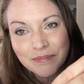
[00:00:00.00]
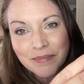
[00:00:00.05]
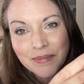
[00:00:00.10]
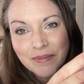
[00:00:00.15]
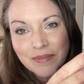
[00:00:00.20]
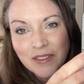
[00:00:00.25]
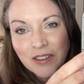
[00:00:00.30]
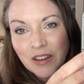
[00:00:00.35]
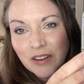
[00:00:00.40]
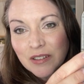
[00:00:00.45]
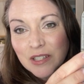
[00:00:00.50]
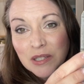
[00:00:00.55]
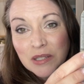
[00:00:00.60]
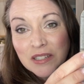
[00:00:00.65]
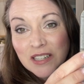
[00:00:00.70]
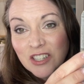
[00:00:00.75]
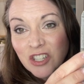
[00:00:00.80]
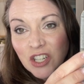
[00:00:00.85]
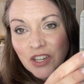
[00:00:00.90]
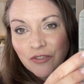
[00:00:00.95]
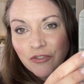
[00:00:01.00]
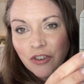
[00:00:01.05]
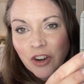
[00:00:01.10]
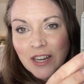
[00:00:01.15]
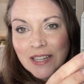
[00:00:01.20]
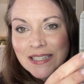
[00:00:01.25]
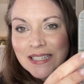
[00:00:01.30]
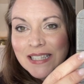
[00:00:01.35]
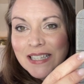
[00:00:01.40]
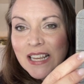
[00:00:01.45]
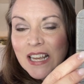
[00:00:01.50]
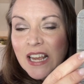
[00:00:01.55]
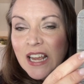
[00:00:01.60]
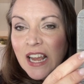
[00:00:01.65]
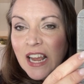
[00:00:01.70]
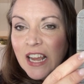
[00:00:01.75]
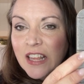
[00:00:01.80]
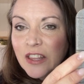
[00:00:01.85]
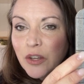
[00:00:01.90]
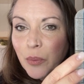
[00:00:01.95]
you know, stitching friends.
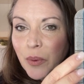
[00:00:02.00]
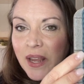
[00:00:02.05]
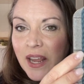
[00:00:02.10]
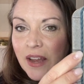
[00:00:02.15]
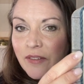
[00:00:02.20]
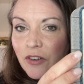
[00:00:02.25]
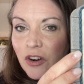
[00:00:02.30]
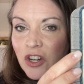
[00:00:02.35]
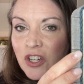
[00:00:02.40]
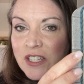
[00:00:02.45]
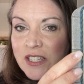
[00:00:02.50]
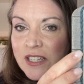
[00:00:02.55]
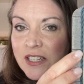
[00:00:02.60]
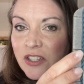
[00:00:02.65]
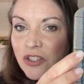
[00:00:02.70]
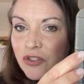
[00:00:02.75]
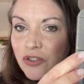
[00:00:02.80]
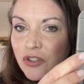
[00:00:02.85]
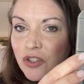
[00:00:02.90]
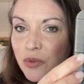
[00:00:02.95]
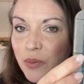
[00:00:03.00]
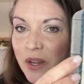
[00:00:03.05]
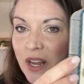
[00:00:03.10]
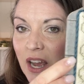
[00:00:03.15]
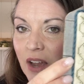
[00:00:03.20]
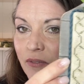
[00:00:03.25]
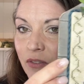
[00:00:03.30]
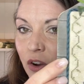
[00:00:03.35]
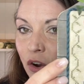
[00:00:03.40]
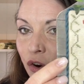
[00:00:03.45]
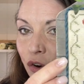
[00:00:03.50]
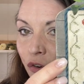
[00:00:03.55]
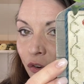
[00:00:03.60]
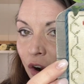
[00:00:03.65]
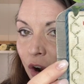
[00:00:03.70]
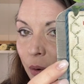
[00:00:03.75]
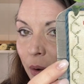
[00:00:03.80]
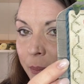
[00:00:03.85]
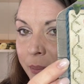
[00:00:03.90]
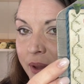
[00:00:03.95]
And then we have our scissors. We have a
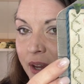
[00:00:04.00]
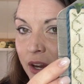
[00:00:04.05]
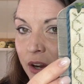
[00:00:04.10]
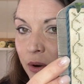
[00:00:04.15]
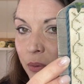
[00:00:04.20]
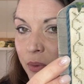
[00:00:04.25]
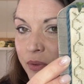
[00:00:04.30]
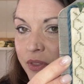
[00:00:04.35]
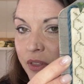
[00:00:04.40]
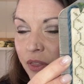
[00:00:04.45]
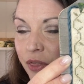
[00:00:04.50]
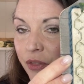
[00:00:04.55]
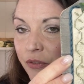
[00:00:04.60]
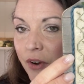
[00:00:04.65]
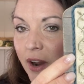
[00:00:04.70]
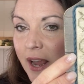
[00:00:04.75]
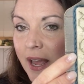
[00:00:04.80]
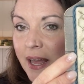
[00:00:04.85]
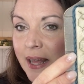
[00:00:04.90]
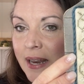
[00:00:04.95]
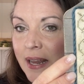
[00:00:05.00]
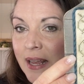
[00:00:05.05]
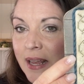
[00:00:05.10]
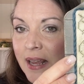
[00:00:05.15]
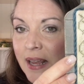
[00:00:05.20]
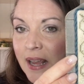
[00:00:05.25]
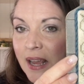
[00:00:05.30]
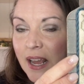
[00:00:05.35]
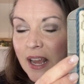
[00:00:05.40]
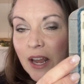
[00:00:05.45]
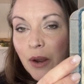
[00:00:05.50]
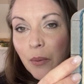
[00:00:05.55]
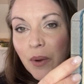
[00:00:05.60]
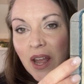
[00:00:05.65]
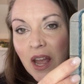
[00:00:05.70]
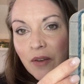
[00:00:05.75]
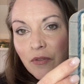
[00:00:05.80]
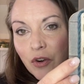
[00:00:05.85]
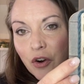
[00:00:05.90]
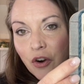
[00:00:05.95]
crow up here with the thread, and we
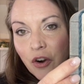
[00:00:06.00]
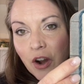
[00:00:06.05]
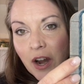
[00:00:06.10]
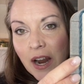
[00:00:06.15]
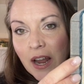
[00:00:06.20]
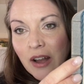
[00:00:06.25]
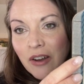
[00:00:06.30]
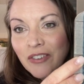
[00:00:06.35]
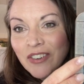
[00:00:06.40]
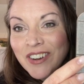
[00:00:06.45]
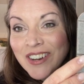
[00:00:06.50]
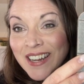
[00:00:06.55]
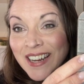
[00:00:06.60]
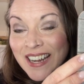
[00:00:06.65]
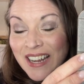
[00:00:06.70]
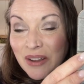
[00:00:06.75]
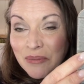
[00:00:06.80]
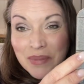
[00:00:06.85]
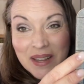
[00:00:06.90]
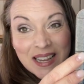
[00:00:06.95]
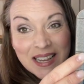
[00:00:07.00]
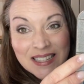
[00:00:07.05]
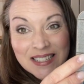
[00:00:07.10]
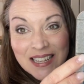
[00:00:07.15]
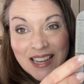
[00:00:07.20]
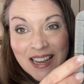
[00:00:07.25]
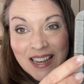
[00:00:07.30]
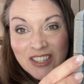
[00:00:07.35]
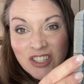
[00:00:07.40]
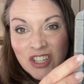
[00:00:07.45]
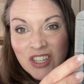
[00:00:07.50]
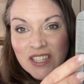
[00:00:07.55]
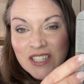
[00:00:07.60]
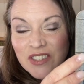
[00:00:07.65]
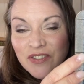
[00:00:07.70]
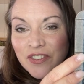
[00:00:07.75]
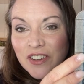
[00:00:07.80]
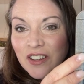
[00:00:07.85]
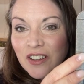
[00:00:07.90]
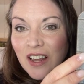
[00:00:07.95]
have a crown, because I
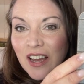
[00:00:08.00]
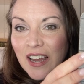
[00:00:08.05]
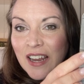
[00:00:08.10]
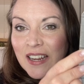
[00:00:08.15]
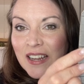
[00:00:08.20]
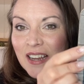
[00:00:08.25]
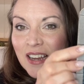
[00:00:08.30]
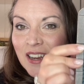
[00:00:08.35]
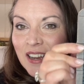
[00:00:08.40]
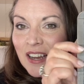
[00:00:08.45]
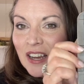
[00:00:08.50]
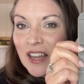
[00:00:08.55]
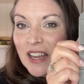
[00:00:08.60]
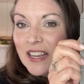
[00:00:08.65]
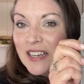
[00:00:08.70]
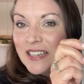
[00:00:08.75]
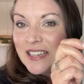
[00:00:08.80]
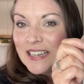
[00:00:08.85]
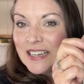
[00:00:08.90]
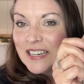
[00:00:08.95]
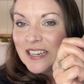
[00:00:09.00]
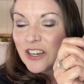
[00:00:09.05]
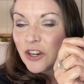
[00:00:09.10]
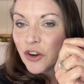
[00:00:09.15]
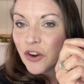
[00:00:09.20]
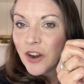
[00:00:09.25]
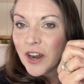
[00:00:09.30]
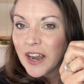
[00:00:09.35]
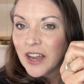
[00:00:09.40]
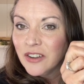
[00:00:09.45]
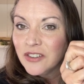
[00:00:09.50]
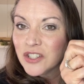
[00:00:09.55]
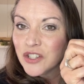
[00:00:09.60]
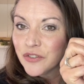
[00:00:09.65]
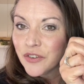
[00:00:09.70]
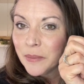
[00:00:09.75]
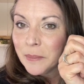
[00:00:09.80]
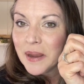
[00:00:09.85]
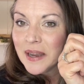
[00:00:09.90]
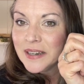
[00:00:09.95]
just feel like it needed a crown to
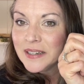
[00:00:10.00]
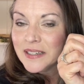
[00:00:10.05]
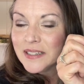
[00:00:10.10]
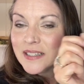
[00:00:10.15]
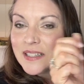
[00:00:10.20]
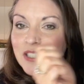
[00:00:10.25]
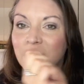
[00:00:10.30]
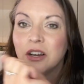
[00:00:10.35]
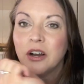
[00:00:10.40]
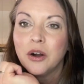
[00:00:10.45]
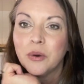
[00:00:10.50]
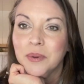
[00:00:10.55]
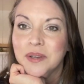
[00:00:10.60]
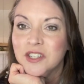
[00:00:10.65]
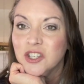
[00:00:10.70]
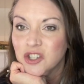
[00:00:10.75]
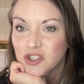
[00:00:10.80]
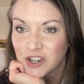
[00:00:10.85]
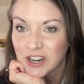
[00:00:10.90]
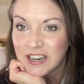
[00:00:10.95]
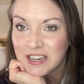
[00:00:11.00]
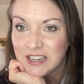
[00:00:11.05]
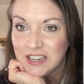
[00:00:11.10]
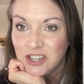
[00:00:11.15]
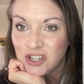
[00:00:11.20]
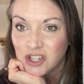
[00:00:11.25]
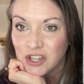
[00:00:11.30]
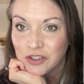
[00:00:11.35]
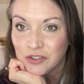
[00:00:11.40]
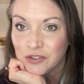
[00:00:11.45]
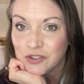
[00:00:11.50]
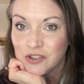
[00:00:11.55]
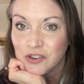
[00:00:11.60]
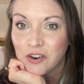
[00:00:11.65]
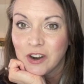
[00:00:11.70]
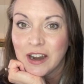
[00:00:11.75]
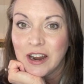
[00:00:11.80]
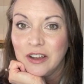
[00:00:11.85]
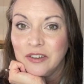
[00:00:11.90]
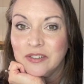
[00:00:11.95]
remind us to always straighten each other's
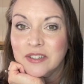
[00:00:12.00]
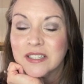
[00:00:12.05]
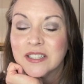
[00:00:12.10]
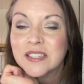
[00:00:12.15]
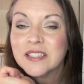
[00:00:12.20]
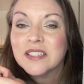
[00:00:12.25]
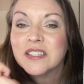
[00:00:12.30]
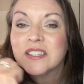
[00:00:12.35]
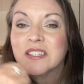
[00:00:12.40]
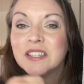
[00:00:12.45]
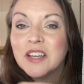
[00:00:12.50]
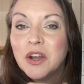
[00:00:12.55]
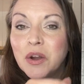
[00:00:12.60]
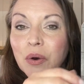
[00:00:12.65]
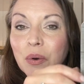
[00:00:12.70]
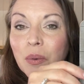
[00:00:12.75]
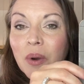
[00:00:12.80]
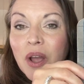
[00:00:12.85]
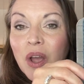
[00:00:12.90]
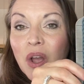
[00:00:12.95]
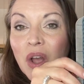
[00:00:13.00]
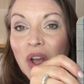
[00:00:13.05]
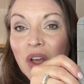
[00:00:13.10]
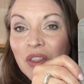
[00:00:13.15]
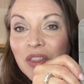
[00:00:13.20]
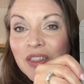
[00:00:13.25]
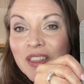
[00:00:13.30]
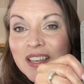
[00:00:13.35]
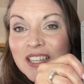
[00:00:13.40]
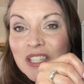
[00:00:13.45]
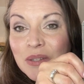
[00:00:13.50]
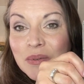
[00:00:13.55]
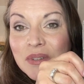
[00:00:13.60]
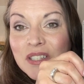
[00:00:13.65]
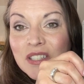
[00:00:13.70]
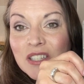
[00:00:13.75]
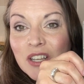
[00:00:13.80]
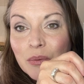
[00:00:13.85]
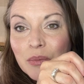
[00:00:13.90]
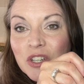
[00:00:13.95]
crowns. So this
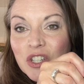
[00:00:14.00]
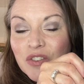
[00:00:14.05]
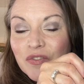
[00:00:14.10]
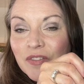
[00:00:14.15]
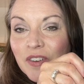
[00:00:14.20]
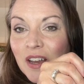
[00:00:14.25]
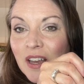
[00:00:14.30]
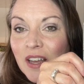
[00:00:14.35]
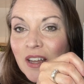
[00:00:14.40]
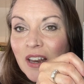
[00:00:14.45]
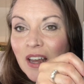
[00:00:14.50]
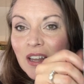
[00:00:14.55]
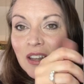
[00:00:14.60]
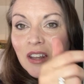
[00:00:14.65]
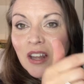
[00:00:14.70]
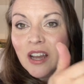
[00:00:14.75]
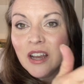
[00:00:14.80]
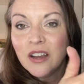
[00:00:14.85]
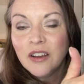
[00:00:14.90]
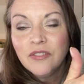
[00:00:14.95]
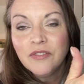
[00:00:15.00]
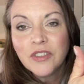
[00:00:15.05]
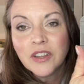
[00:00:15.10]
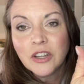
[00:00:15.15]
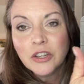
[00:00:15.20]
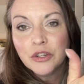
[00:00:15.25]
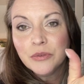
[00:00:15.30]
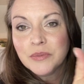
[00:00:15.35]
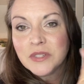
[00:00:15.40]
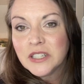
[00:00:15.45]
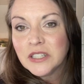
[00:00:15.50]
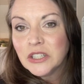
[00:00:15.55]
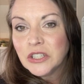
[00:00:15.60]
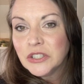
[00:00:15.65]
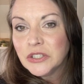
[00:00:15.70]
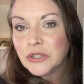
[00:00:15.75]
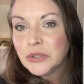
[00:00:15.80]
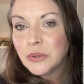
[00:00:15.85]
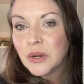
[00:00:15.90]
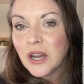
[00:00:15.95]
was so much fun. I love the
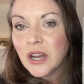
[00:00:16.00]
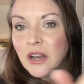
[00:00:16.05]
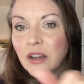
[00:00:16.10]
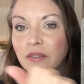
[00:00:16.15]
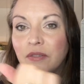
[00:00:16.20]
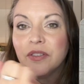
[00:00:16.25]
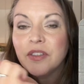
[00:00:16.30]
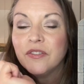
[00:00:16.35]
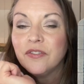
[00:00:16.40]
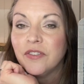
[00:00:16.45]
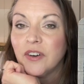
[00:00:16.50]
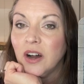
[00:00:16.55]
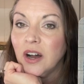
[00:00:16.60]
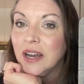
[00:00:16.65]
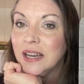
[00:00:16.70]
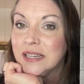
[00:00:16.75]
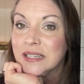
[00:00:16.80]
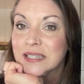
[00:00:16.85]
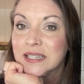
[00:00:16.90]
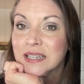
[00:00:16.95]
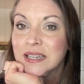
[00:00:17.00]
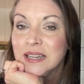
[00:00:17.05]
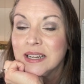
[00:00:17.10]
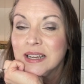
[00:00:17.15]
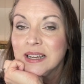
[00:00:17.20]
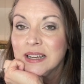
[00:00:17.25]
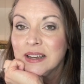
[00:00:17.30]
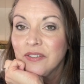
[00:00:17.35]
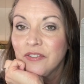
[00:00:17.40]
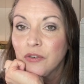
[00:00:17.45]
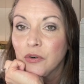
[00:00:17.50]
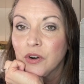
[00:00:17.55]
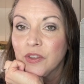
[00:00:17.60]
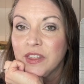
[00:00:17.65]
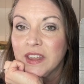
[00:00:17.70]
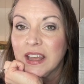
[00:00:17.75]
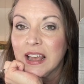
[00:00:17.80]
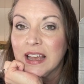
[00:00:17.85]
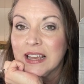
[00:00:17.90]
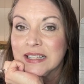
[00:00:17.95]
loop-de-loo of the font for
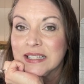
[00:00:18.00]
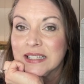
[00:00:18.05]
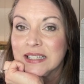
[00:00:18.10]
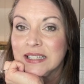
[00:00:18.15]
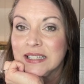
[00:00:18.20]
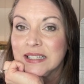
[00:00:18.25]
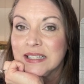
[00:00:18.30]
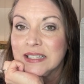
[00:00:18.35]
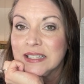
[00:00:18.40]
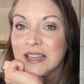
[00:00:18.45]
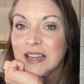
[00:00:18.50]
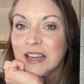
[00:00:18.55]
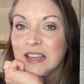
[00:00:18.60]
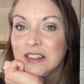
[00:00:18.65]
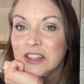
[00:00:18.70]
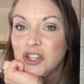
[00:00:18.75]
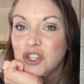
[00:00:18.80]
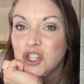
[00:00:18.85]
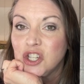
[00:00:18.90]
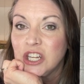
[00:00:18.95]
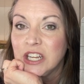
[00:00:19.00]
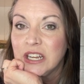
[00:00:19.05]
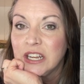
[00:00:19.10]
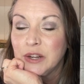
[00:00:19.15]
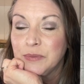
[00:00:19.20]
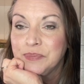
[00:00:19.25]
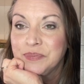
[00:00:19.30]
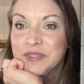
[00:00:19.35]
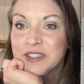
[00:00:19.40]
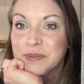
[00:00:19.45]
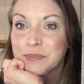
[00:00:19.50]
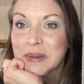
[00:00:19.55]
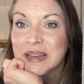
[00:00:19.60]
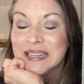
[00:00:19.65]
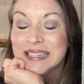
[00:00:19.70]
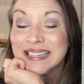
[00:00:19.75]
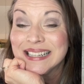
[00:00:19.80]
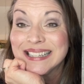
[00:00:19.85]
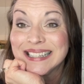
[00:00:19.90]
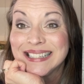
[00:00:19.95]
the S's and the G,
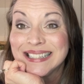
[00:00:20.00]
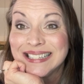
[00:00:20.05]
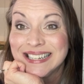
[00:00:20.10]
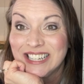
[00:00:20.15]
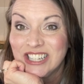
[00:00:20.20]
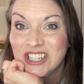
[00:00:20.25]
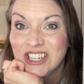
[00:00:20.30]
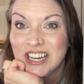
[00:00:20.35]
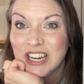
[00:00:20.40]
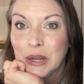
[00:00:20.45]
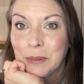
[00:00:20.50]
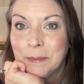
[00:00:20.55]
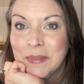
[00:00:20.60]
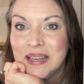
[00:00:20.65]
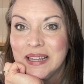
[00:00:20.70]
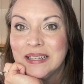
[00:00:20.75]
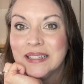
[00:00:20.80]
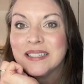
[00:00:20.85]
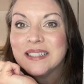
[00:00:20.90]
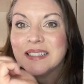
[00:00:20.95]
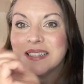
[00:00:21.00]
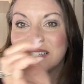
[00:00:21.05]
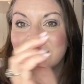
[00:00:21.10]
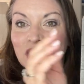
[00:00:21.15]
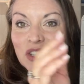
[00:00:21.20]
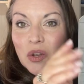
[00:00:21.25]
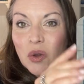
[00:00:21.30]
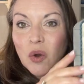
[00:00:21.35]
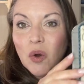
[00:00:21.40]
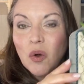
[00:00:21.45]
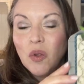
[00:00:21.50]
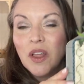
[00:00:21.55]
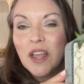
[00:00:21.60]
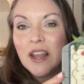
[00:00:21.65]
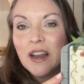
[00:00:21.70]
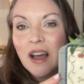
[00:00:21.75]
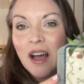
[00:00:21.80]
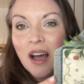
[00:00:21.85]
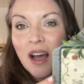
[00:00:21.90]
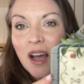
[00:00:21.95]
but Stitching Mends the Soul.
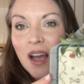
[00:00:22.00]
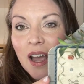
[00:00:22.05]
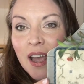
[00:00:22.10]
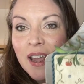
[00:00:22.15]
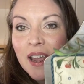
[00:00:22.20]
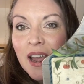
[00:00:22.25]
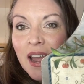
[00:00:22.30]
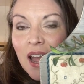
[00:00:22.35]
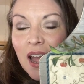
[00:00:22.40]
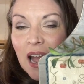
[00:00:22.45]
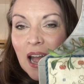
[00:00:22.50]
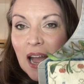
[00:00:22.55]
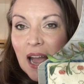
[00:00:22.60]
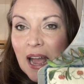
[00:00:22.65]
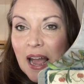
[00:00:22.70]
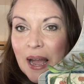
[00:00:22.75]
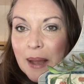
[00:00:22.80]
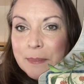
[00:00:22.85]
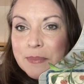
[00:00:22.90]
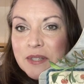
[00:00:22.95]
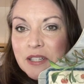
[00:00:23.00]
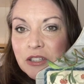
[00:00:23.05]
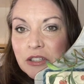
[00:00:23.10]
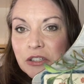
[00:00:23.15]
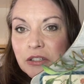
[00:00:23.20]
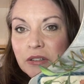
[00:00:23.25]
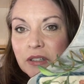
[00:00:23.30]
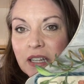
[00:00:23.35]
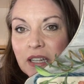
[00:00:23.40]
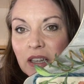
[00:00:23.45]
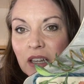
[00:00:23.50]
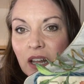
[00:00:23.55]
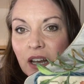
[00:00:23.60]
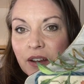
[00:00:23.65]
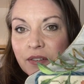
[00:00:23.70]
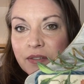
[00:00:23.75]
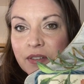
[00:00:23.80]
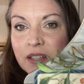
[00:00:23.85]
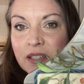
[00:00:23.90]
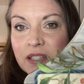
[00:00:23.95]
And I absolutely
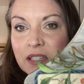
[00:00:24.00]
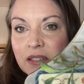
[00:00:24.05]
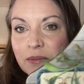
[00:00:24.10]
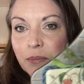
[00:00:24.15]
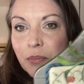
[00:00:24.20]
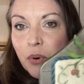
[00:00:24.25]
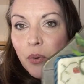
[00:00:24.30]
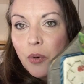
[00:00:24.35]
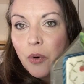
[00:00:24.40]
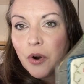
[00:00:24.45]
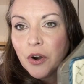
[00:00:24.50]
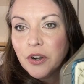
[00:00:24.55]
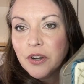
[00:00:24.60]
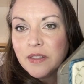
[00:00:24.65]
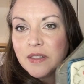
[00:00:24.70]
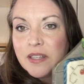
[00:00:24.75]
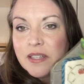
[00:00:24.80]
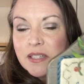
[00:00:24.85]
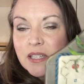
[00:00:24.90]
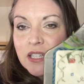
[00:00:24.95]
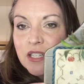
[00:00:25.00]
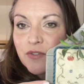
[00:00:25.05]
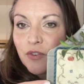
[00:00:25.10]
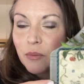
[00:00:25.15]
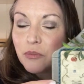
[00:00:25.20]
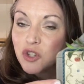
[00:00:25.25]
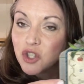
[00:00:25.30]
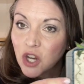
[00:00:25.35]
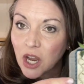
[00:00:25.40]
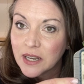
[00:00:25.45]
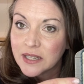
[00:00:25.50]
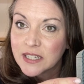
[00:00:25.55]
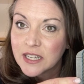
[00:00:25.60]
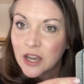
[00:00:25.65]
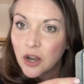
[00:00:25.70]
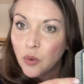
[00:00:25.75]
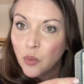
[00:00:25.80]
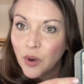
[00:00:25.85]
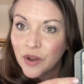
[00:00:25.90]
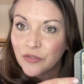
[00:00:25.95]
love this board. This is from
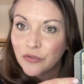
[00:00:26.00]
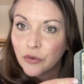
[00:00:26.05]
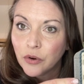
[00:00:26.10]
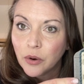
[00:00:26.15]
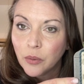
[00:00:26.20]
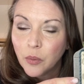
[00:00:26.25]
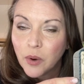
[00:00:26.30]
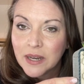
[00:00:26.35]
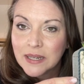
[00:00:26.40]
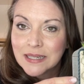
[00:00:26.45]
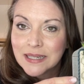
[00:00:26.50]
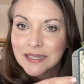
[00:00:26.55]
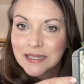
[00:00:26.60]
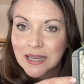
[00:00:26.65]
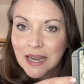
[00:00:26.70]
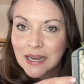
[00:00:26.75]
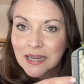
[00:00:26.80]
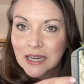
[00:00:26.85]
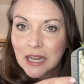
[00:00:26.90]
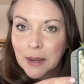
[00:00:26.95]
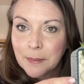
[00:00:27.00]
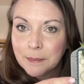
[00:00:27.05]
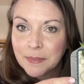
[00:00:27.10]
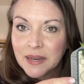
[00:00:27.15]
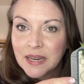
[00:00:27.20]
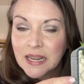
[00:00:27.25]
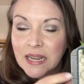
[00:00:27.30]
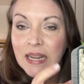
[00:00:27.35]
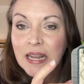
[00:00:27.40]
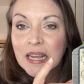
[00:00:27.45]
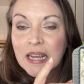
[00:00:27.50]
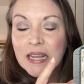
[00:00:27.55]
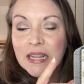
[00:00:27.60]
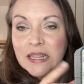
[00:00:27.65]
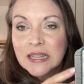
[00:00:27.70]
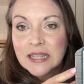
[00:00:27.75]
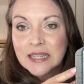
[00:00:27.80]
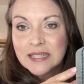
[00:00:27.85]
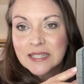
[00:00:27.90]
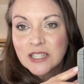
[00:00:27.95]
Chantel 141 Design Company.
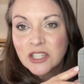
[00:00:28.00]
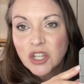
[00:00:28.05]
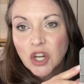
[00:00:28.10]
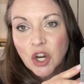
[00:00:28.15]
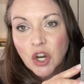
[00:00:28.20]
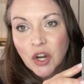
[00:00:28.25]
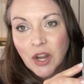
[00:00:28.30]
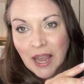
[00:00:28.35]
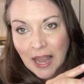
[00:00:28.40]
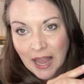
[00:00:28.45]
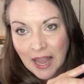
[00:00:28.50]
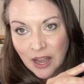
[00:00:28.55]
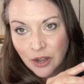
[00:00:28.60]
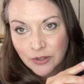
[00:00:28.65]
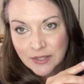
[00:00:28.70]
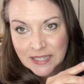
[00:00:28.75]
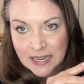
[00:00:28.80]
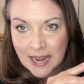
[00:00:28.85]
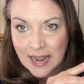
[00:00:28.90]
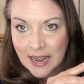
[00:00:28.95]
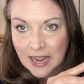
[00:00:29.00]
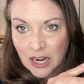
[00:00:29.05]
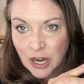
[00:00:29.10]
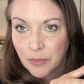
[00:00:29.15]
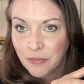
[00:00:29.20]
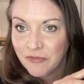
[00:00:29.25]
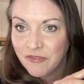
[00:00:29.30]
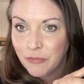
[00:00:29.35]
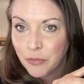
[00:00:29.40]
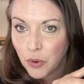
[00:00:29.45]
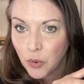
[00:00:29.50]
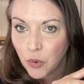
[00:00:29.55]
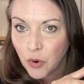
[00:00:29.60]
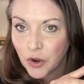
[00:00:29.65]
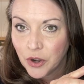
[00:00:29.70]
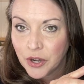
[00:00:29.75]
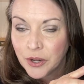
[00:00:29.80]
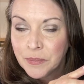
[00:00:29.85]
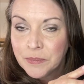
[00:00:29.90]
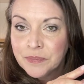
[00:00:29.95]
This is her cow tag
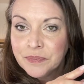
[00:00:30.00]
board.